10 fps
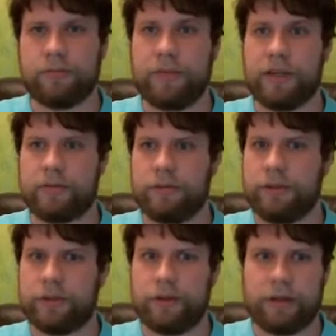things
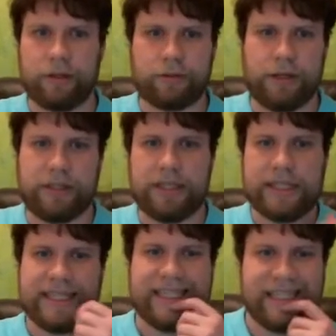really started getting crazy.
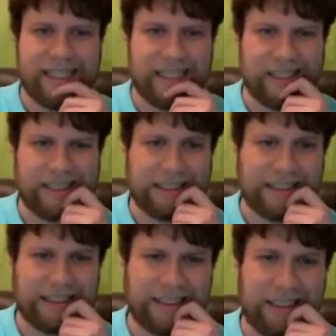Uh,
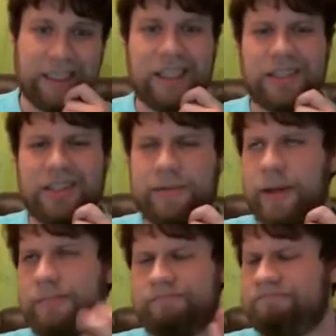did a lot of stuff.
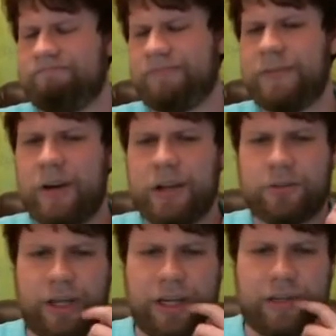I fought a
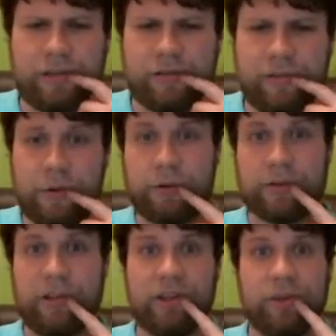train, poked
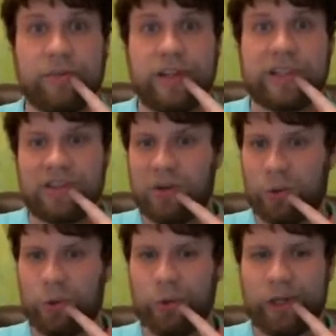some gnomes, and I saw an
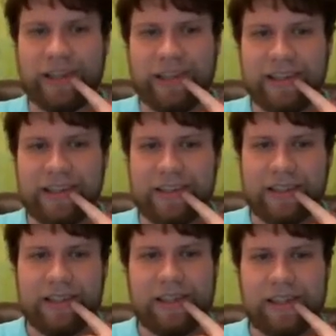Oltoy.
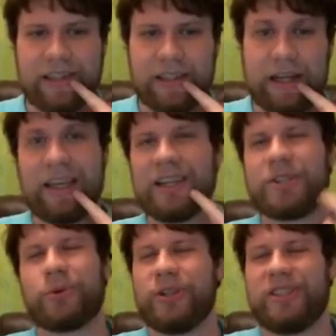I got a lot of
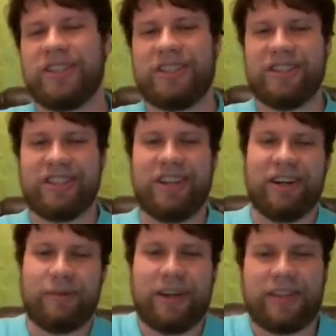stories to
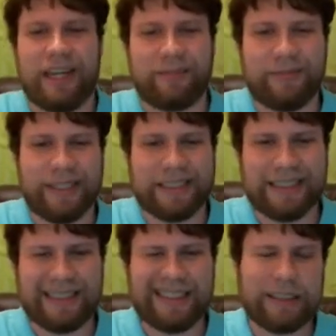share about that, but
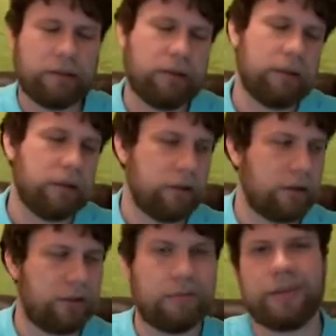
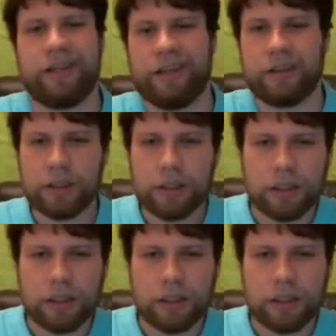yeah, maybe later.